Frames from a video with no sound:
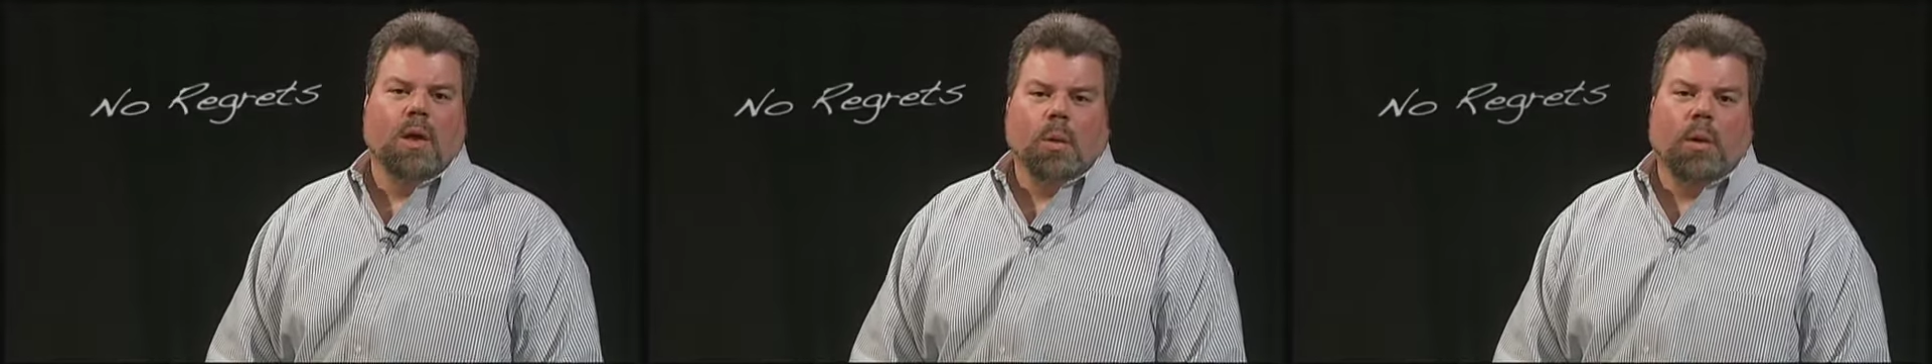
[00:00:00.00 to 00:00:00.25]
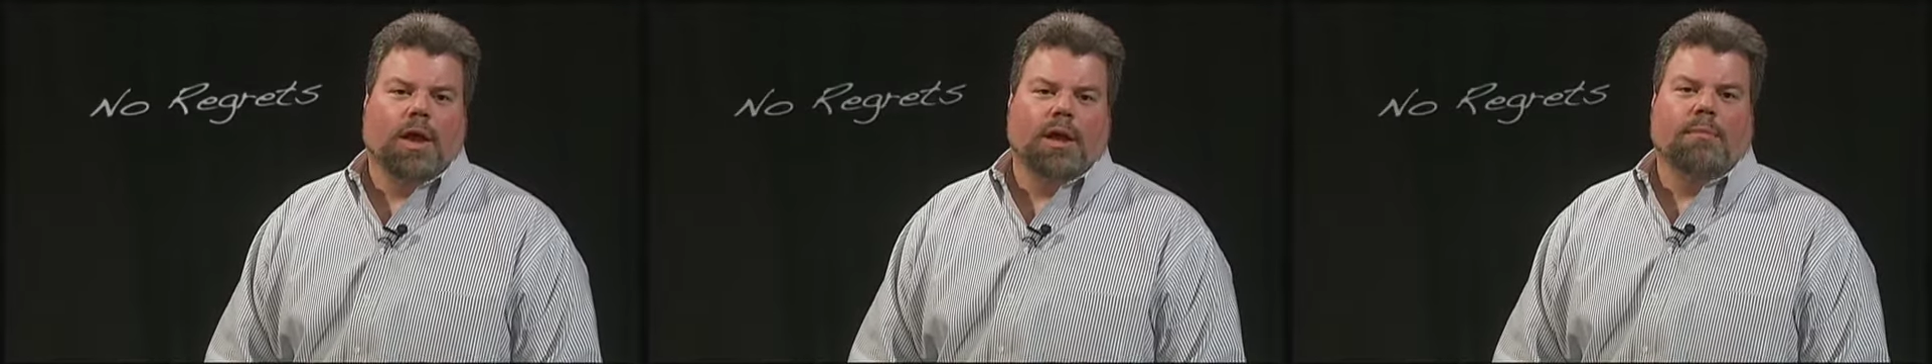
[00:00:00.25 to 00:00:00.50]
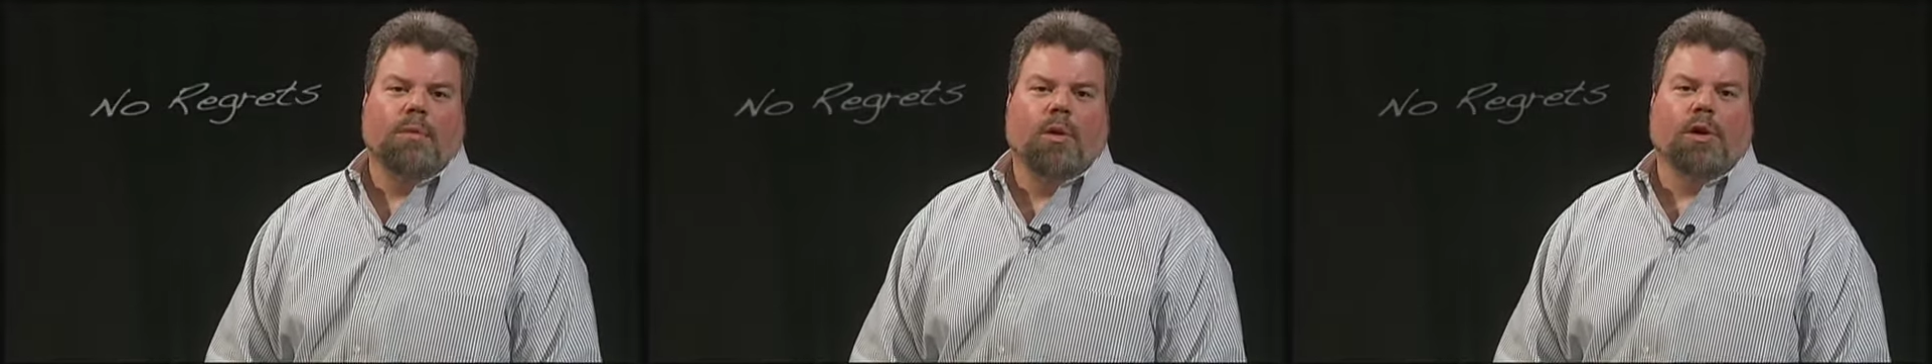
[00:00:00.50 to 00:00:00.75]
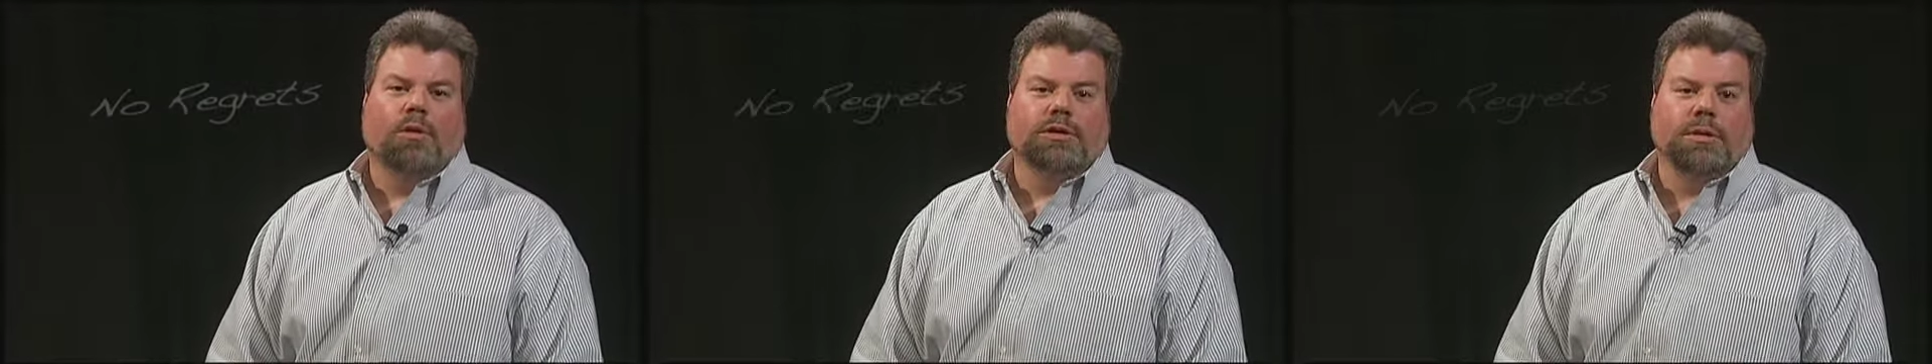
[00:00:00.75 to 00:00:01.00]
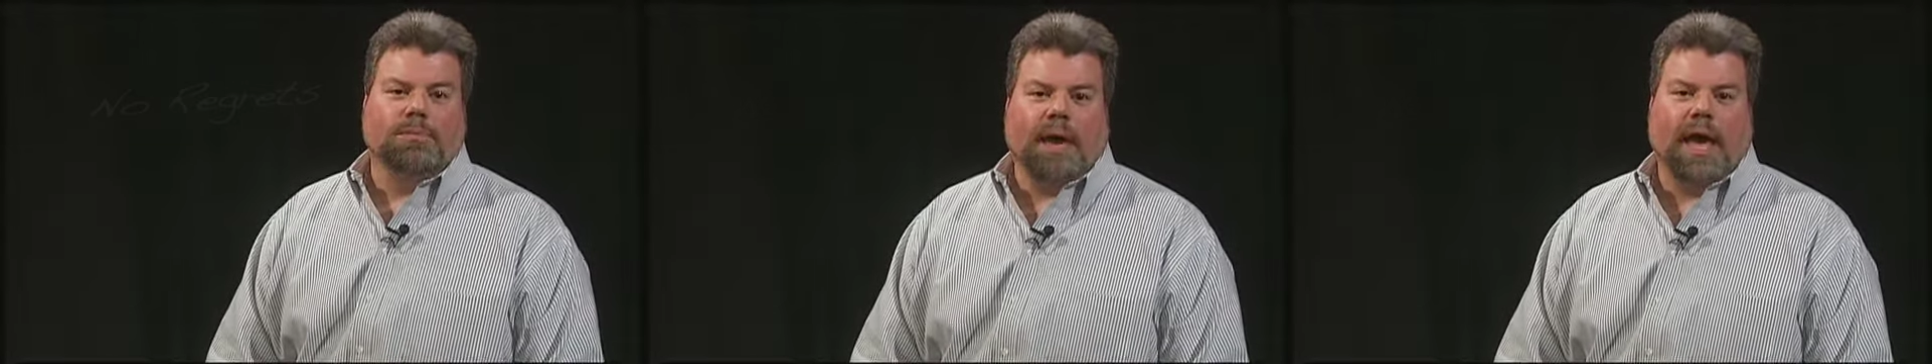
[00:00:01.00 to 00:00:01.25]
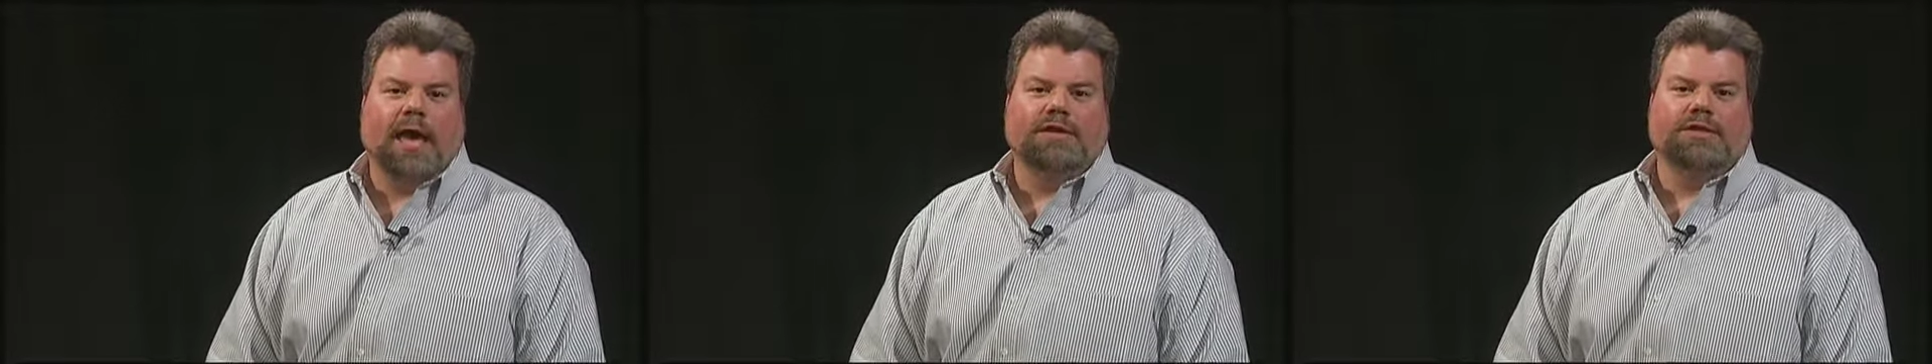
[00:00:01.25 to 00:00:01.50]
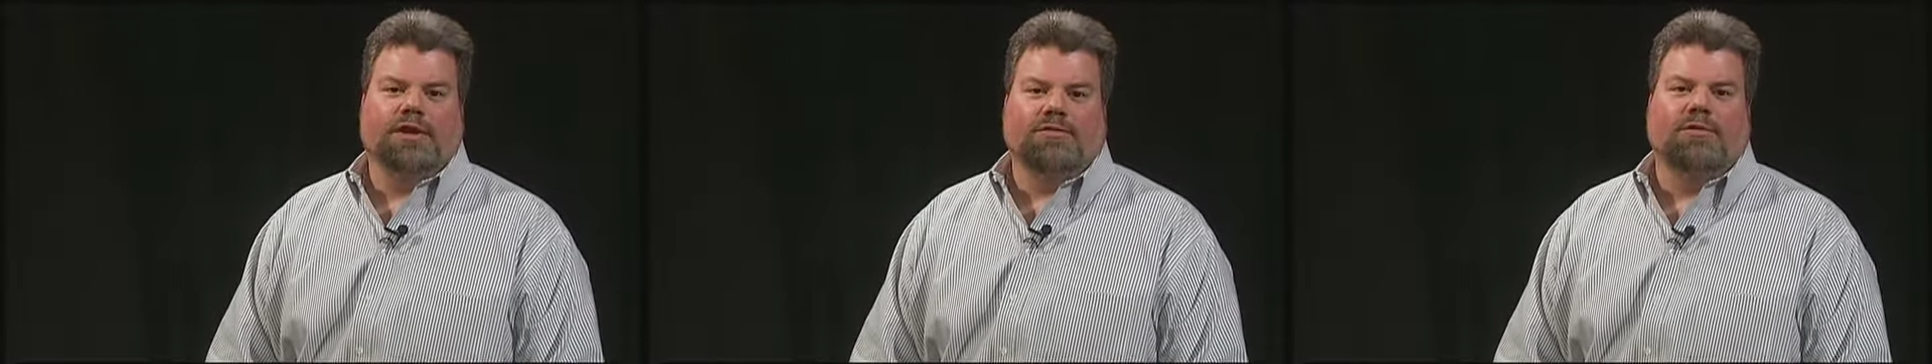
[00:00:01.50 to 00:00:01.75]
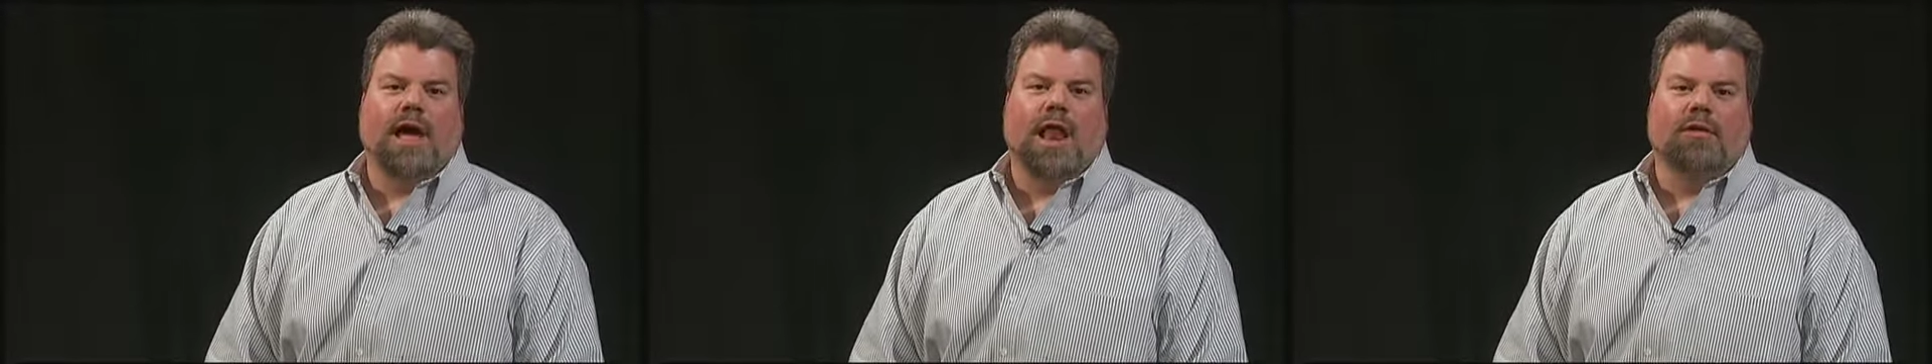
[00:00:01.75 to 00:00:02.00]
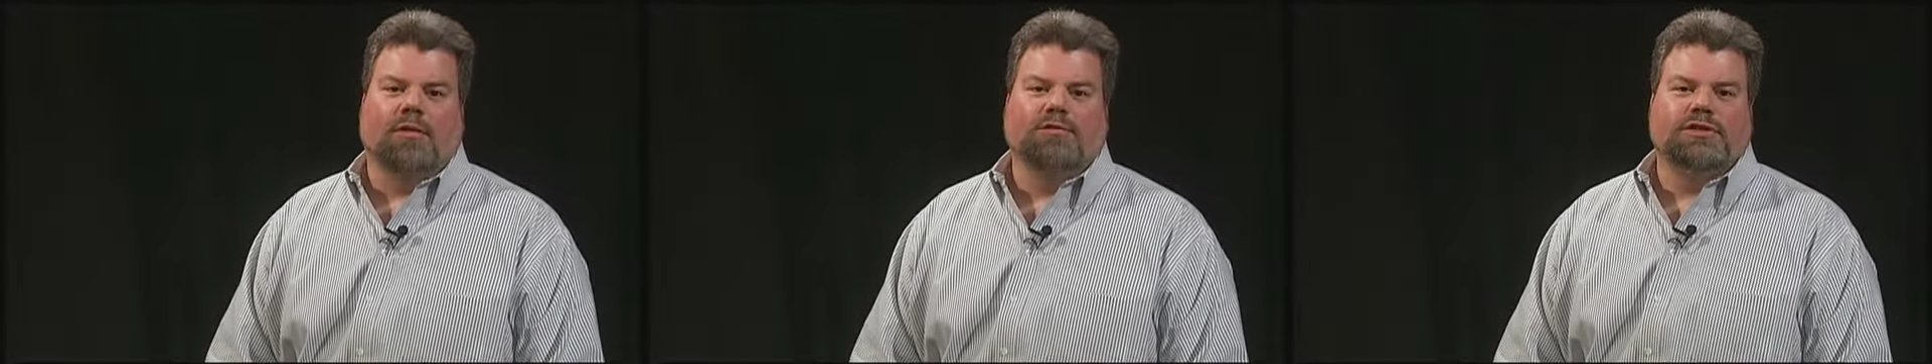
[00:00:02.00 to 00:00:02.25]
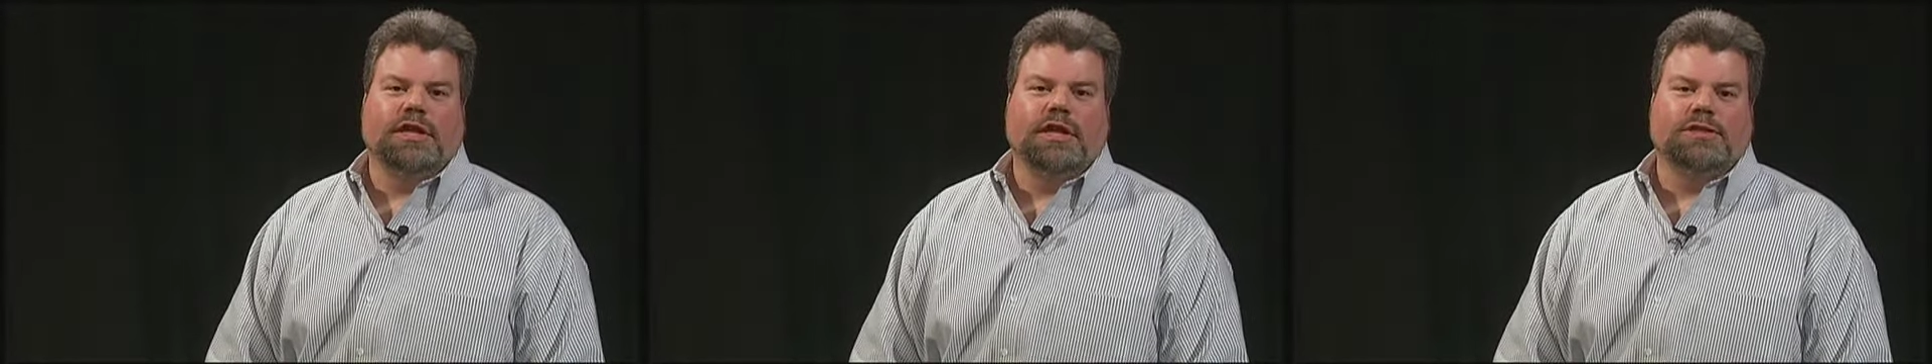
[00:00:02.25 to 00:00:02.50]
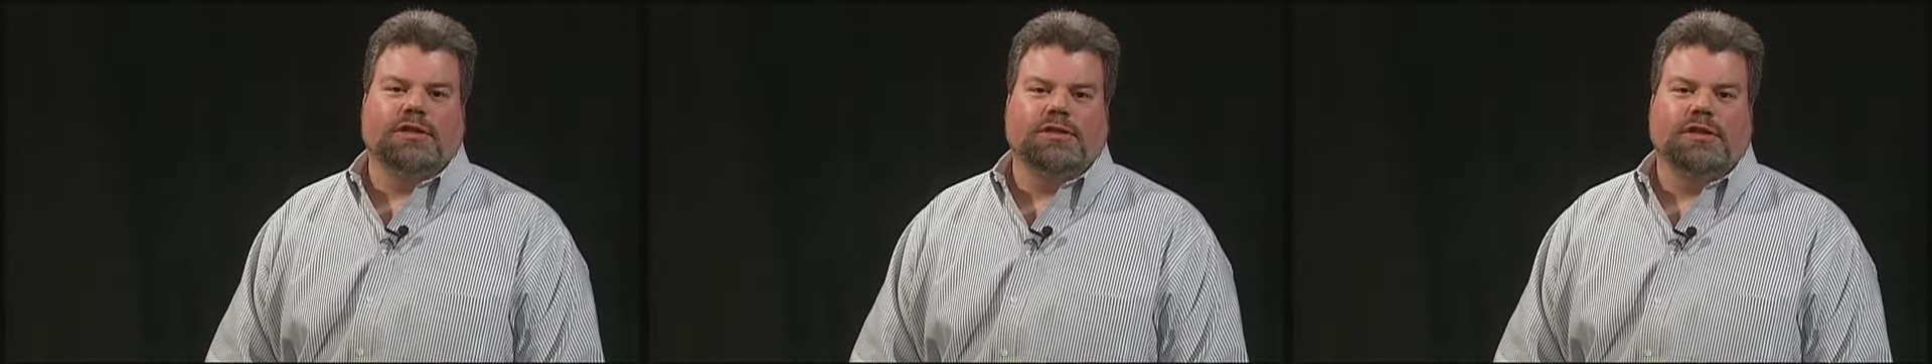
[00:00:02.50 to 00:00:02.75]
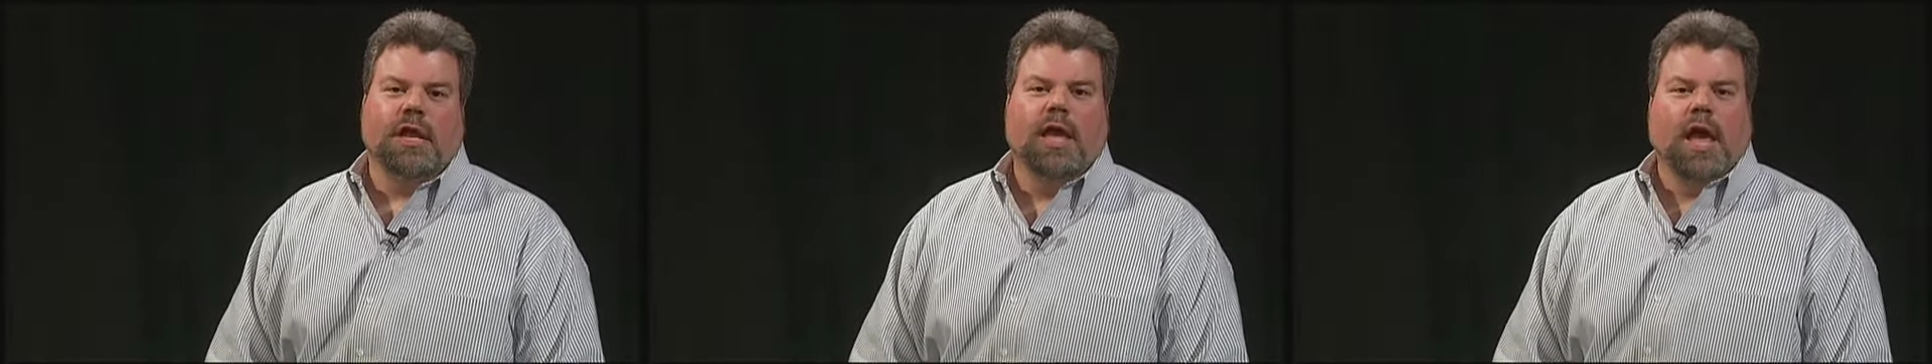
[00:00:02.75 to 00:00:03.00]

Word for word: William Borden was a passionate follower of Jesus